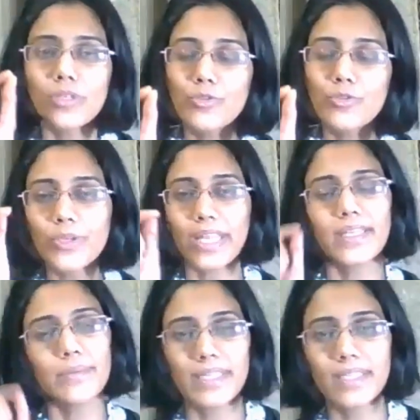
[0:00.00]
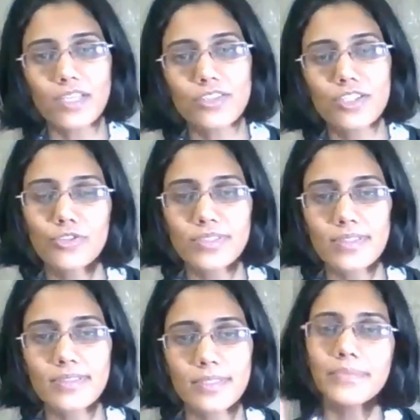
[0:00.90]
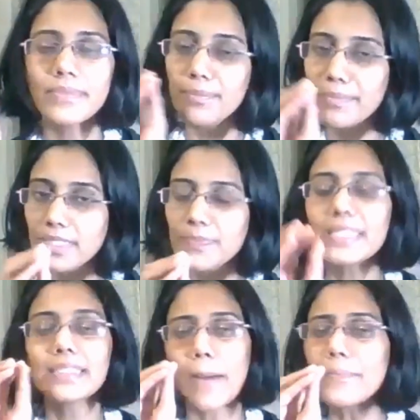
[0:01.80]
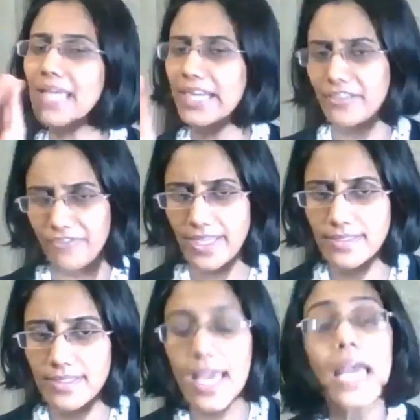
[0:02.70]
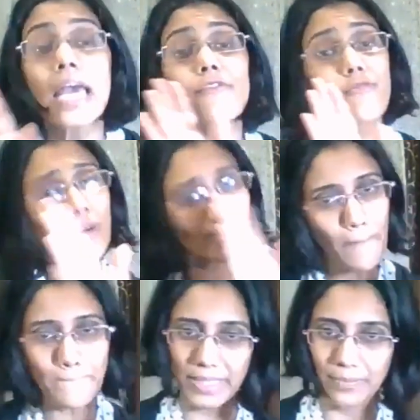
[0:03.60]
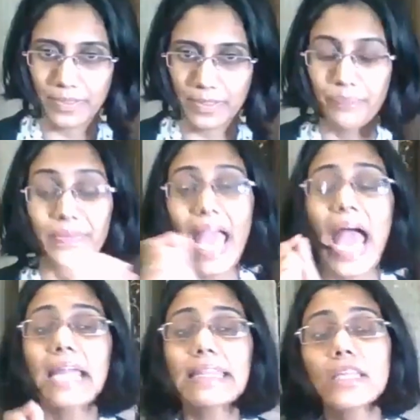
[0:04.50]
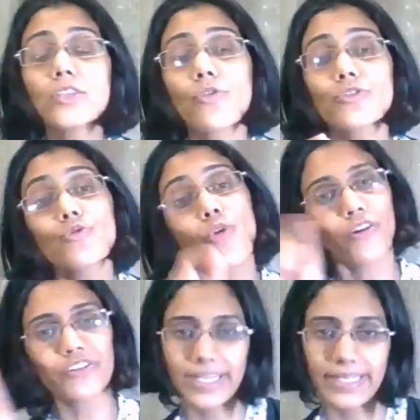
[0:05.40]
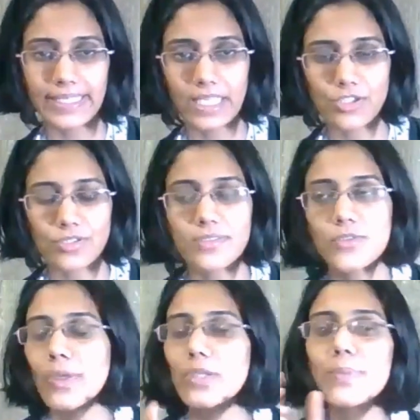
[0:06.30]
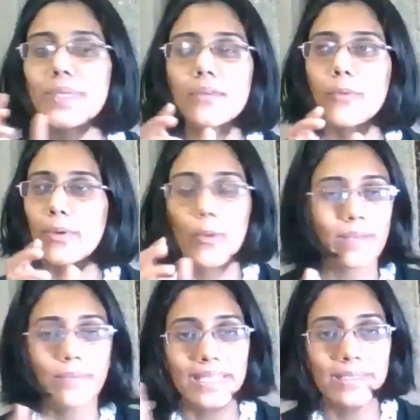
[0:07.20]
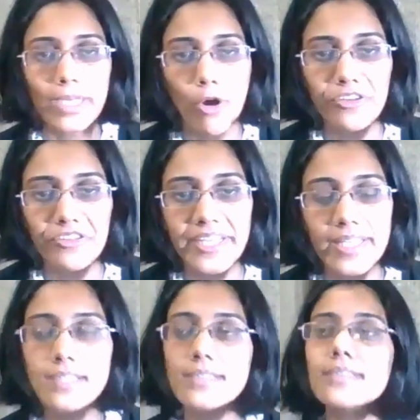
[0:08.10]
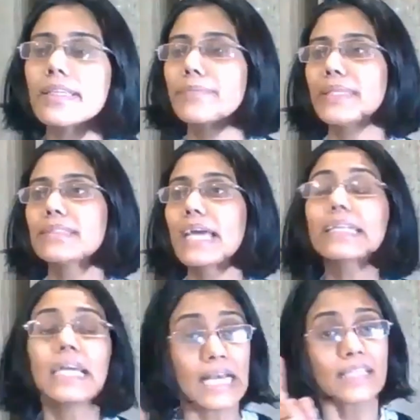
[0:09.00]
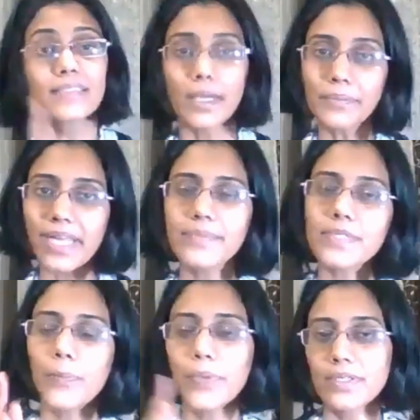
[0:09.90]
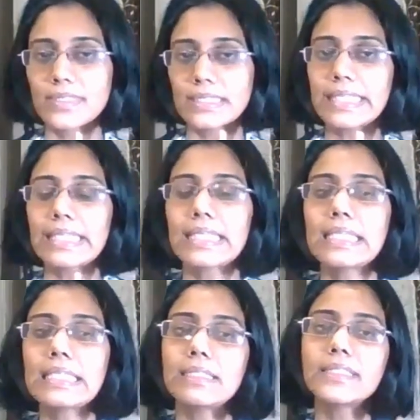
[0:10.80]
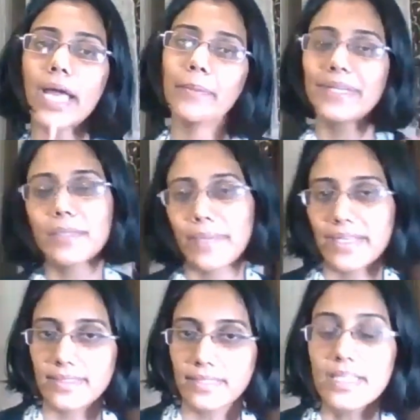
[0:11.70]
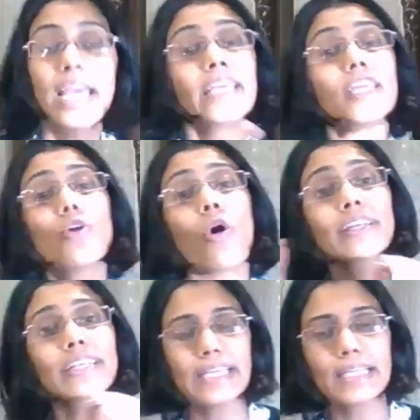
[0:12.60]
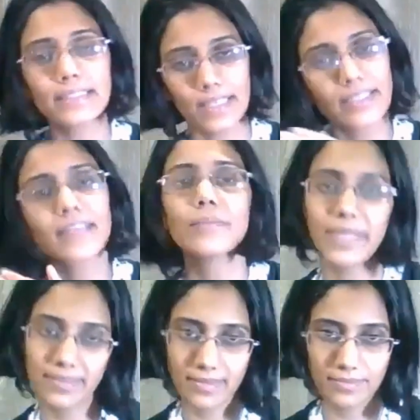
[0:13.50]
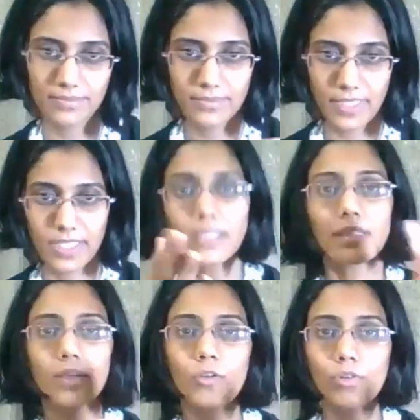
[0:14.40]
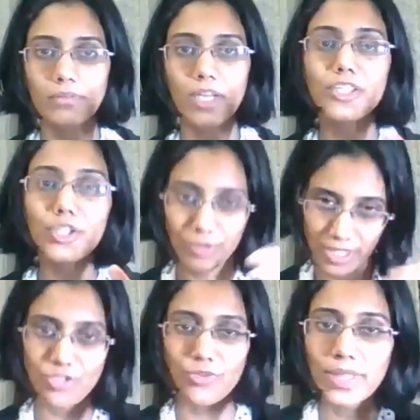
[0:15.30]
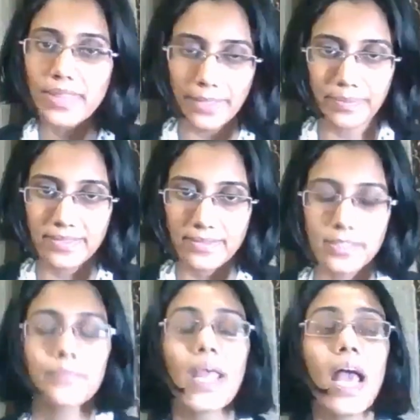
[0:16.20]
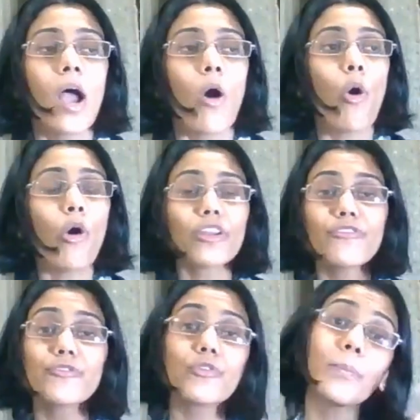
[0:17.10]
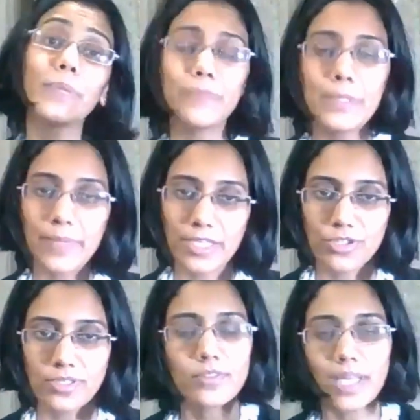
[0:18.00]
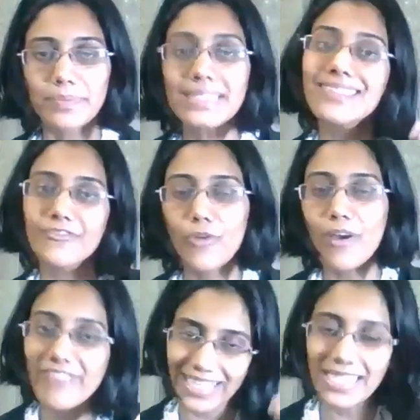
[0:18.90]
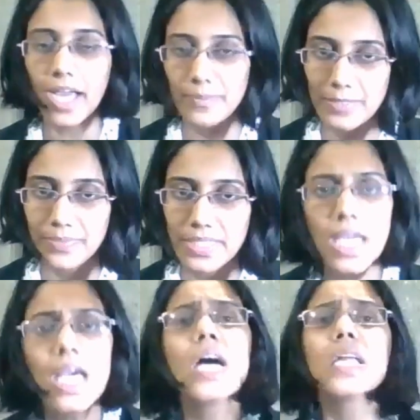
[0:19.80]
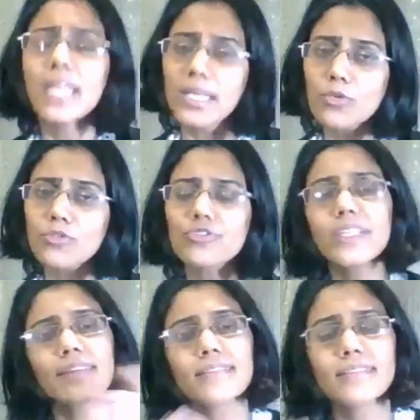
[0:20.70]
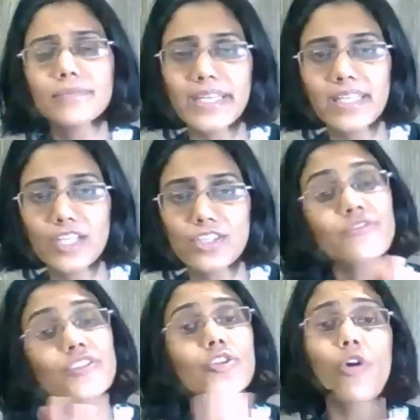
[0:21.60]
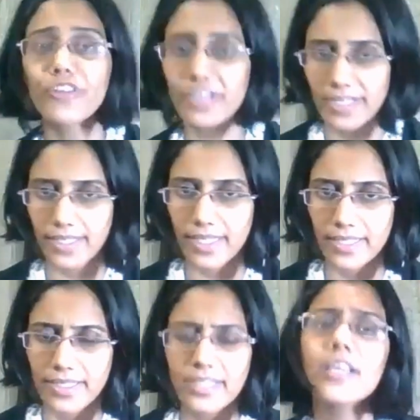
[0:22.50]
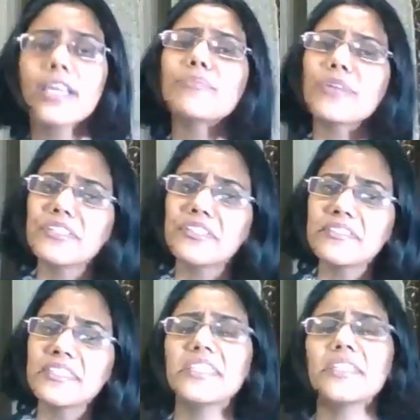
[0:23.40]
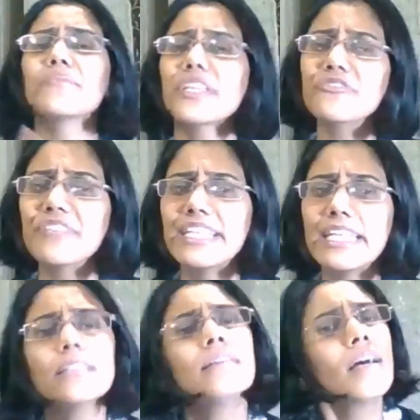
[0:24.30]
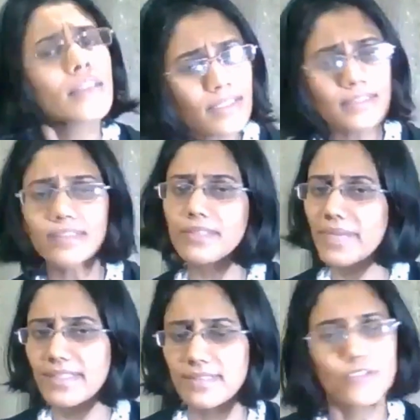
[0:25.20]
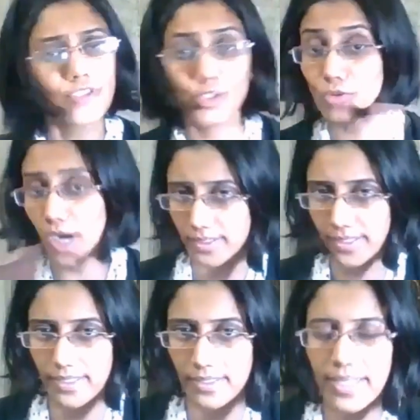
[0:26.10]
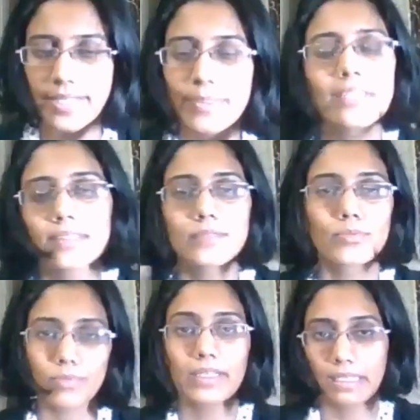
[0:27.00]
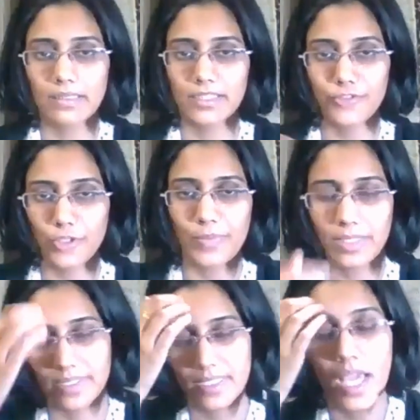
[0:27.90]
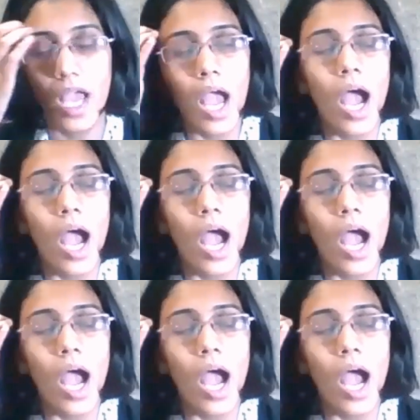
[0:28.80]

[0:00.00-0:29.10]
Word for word: So you put any medication into your system, there must be some side effects for some people. And there is also contraindications. So when you mean, what I mean by contraindications, it means that sometimes a person taking a diabetic medicine cannot take another medicine in continuation with that medicine. Or if you're a B P patient, so that means if you have very high B P, then also there are certain medications which are contraindicated. In pregnancy, in breastfeeding, there are certain medicines which you can't take, right? Because it's unhealthy for your baby.